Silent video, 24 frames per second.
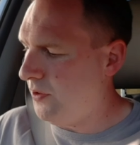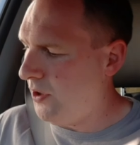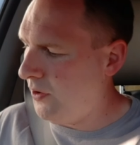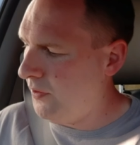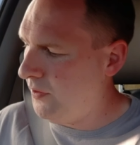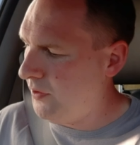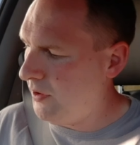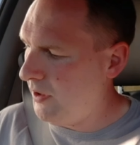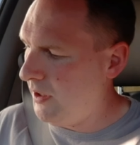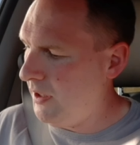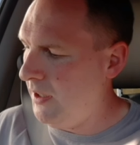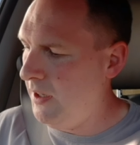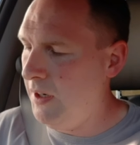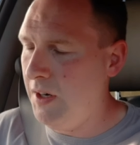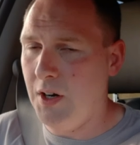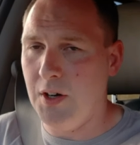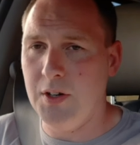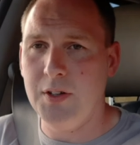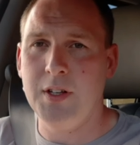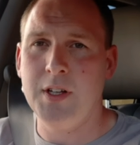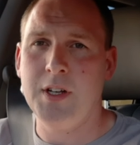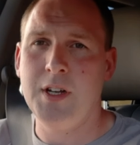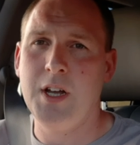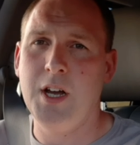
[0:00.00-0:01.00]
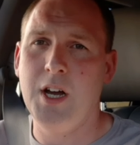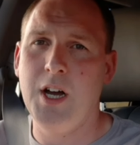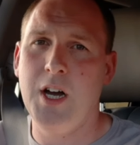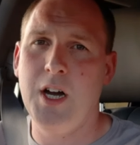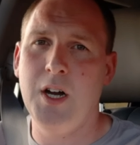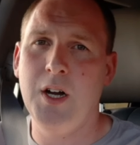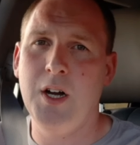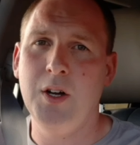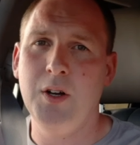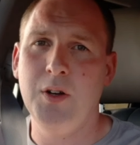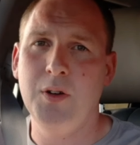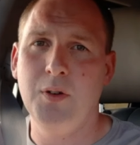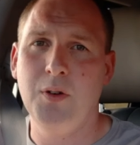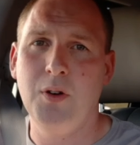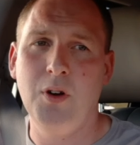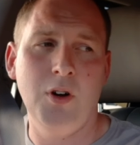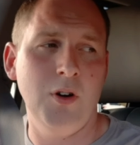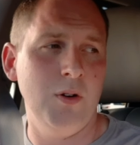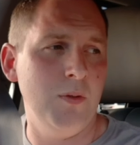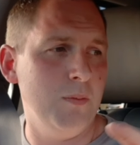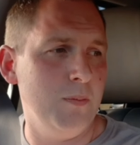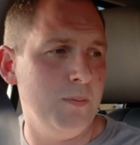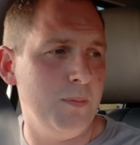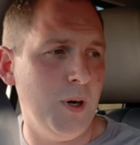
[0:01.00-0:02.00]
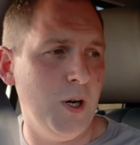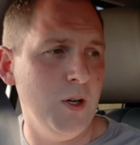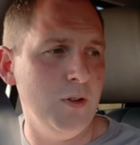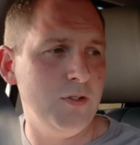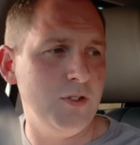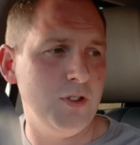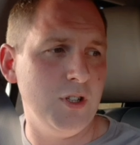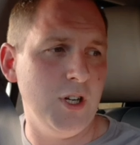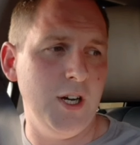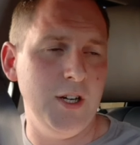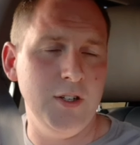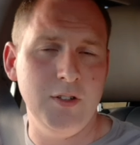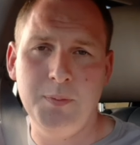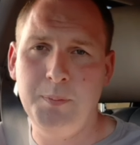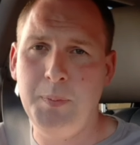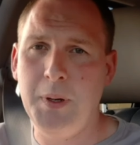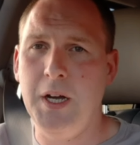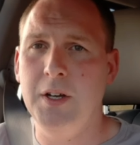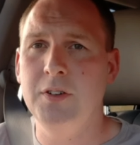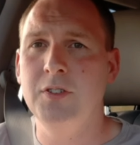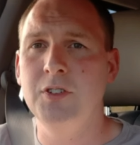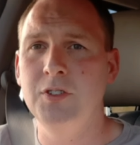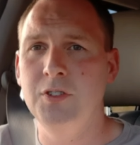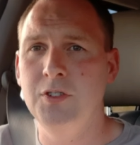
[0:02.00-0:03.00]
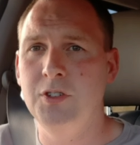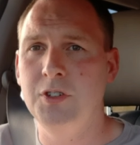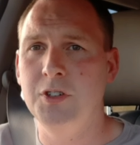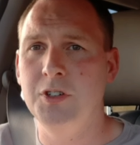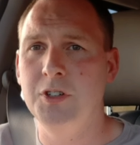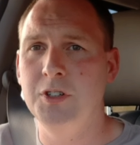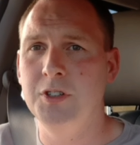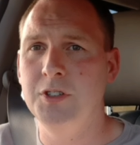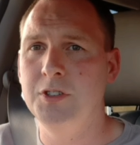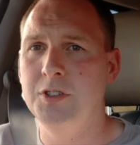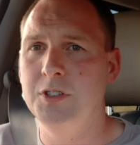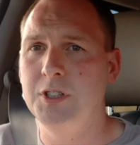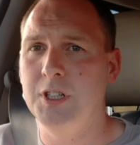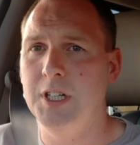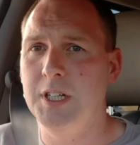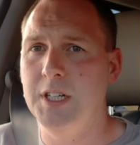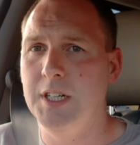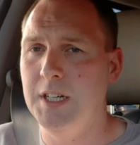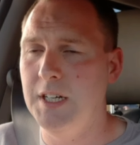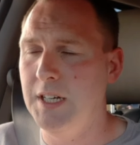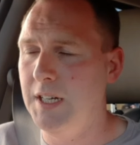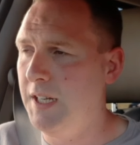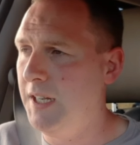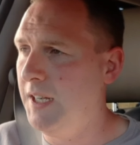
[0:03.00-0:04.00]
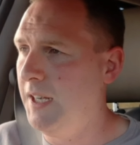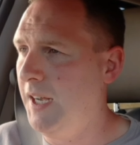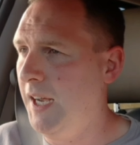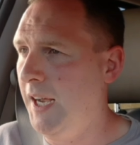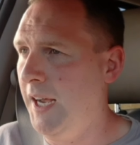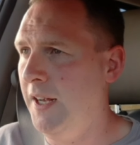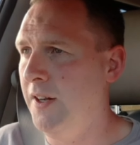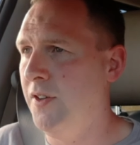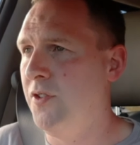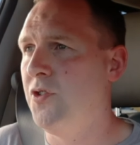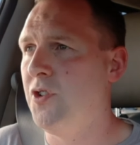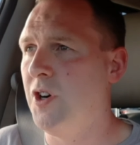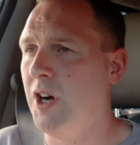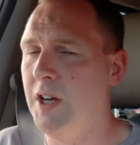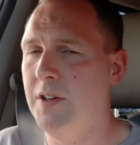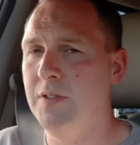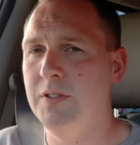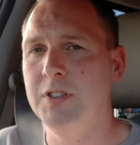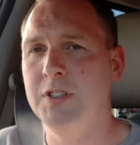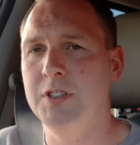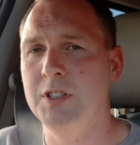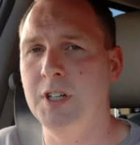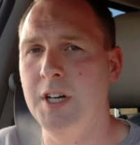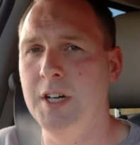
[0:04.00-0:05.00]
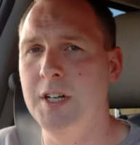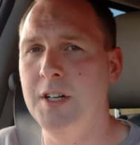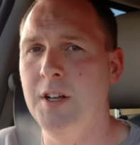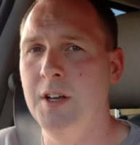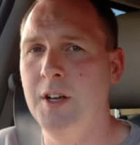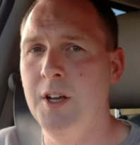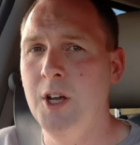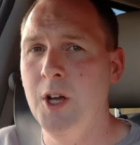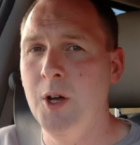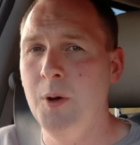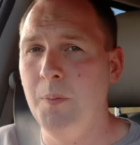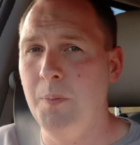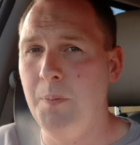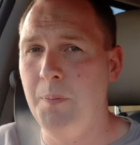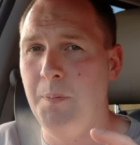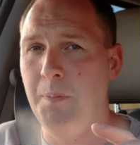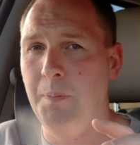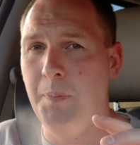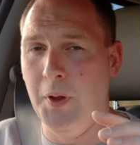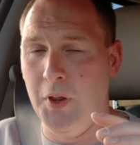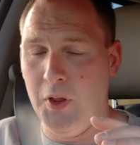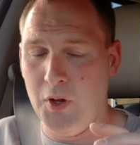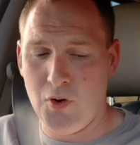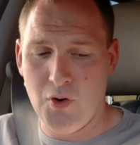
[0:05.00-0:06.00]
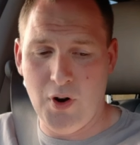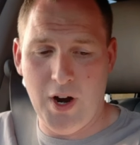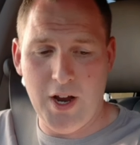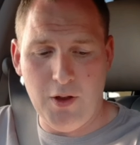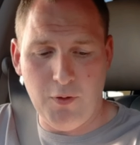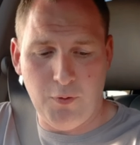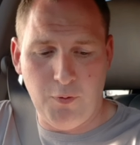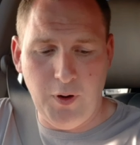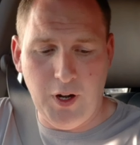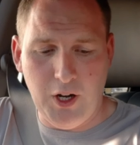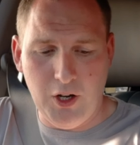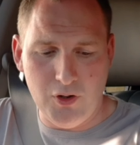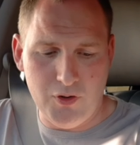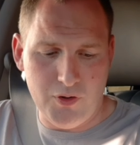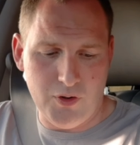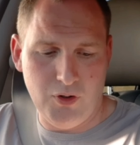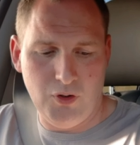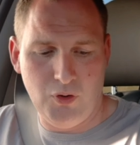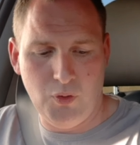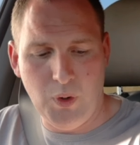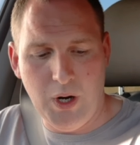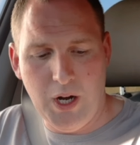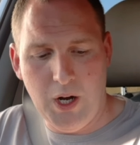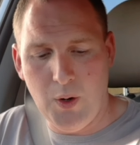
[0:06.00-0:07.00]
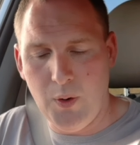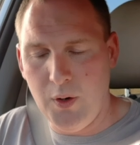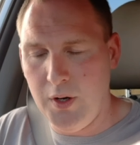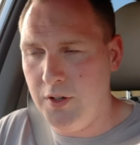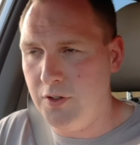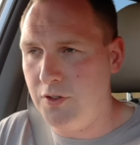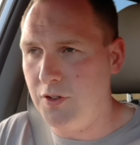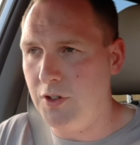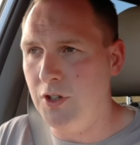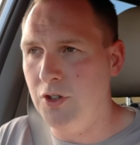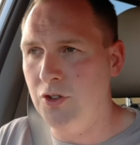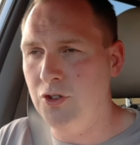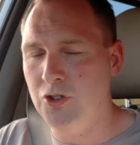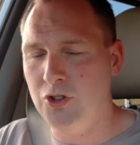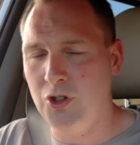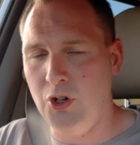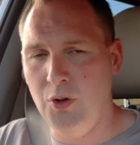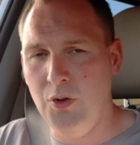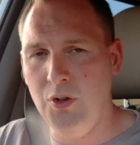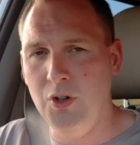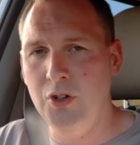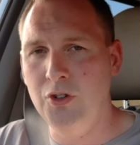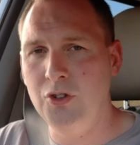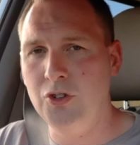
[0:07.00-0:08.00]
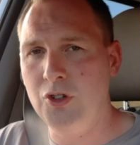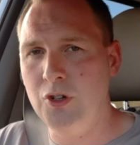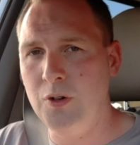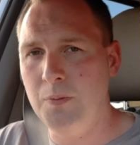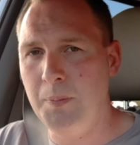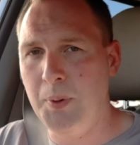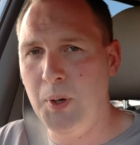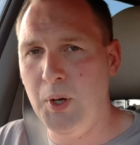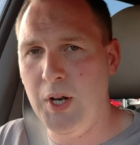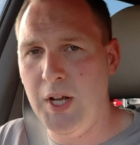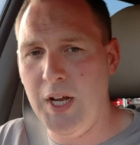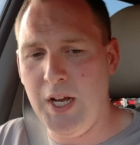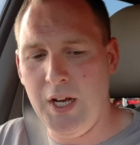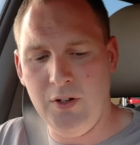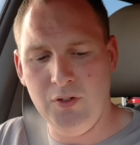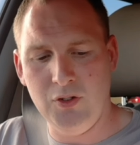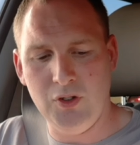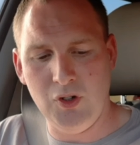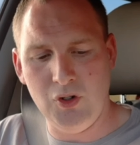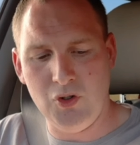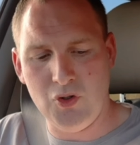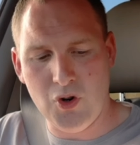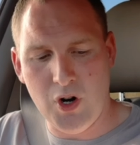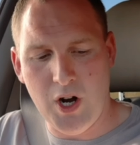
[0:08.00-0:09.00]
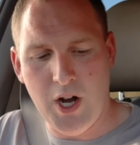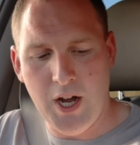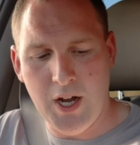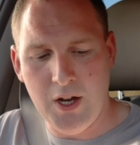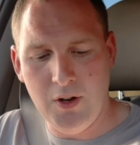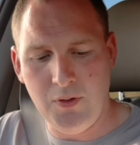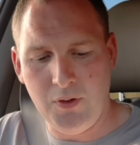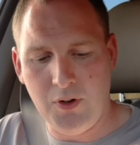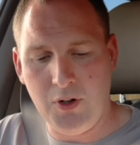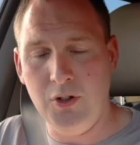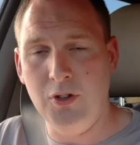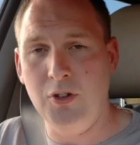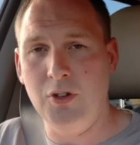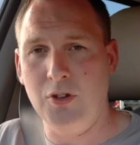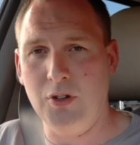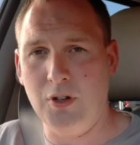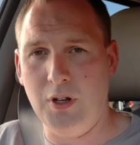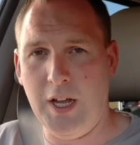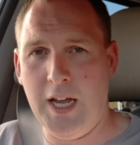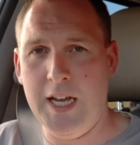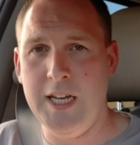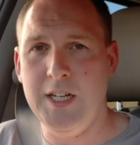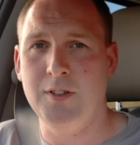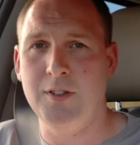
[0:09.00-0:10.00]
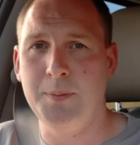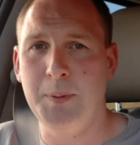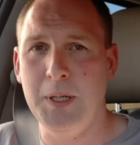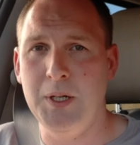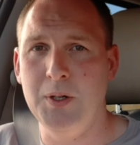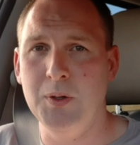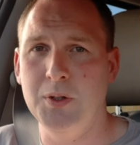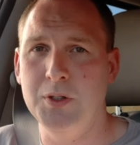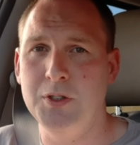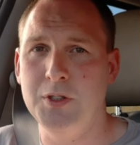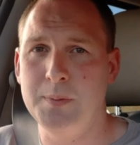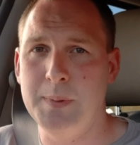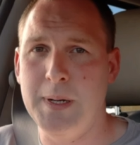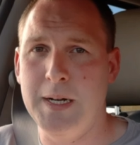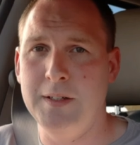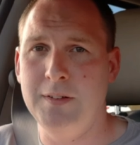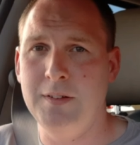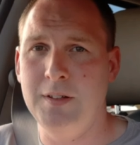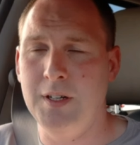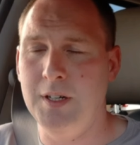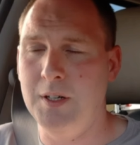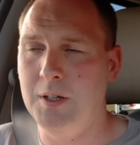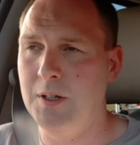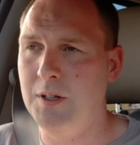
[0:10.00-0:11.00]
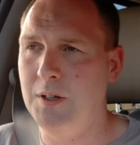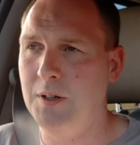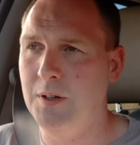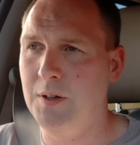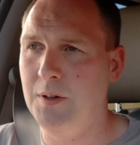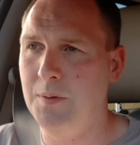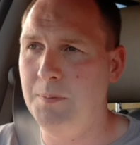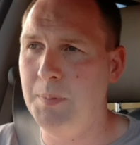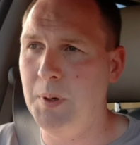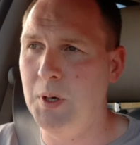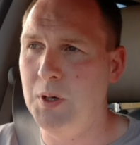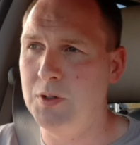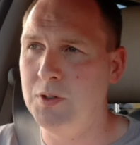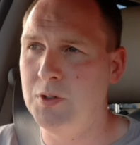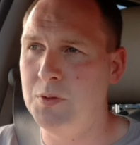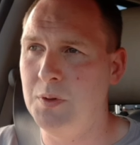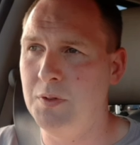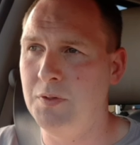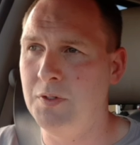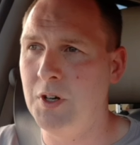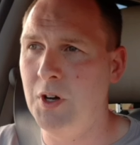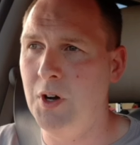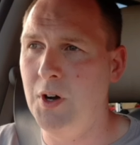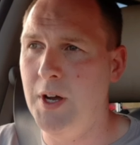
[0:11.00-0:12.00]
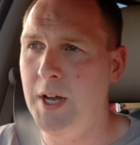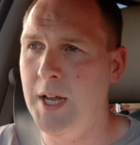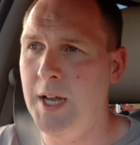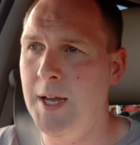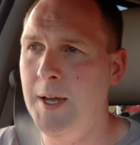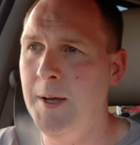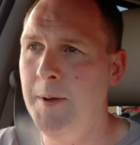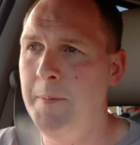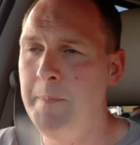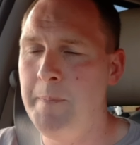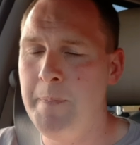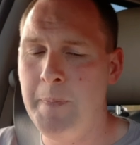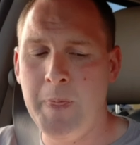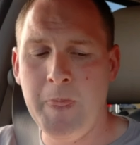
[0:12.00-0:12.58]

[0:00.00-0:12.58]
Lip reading: obviously lock the car on both sides, passengers and driver's side. But the great feature as well is as soon as you put it into drive, because 8-speed automatic box we've got here,